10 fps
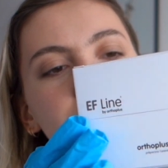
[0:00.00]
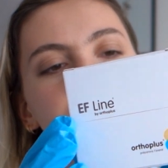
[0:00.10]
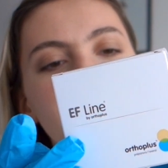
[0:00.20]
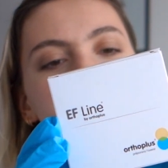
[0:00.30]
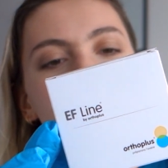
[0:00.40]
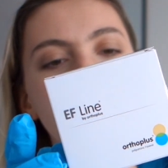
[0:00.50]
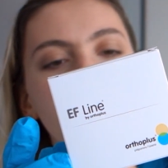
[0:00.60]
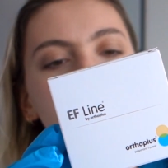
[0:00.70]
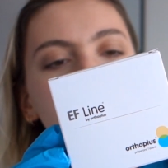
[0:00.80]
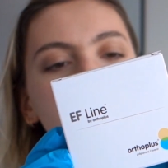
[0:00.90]

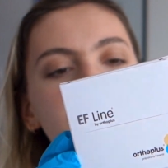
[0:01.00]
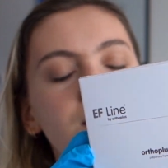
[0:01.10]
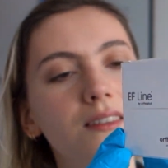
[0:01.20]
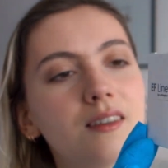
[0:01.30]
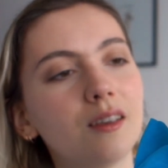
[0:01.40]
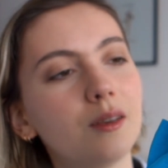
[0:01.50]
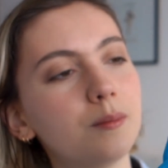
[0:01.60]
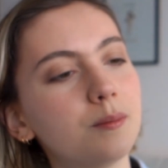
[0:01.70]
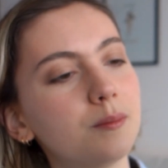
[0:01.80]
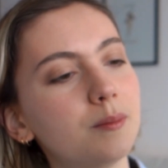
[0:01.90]
This is
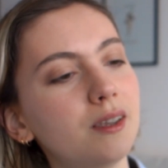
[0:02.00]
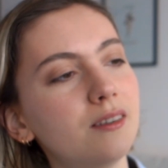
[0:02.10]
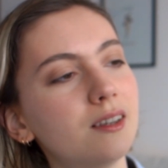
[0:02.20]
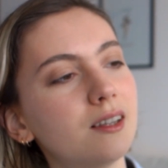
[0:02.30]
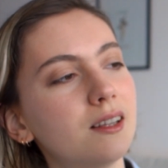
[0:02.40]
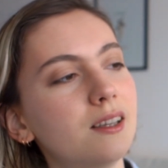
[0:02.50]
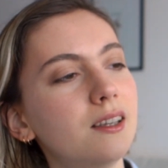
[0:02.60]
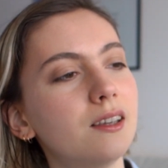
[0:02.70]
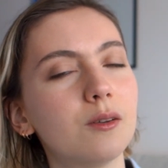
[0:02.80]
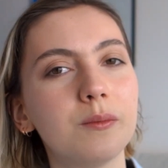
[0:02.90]

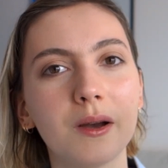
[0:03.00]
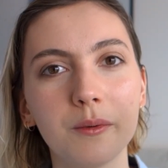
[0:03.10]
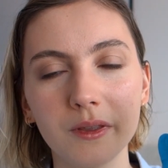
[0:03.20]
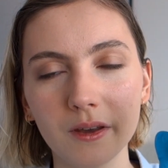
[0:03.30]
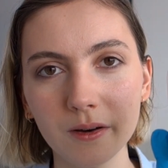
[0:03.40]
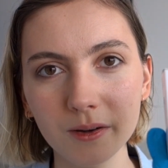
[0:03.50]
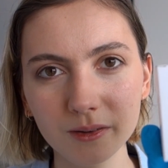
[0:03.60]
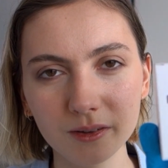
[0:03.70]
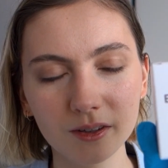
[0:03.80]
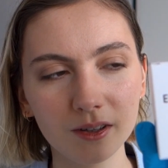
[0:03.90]
basically a mouth
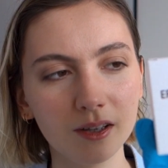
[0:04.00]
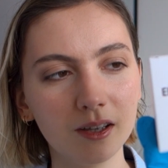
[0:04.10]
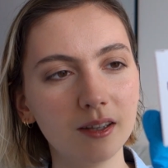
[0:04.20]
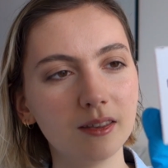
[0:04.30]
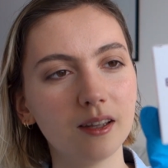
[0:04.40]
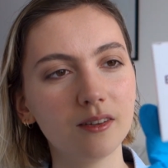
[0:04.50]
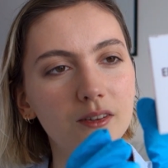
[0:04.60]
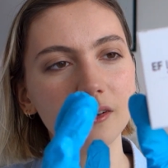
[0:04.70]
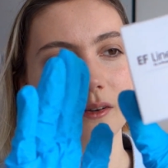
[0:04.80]
guard that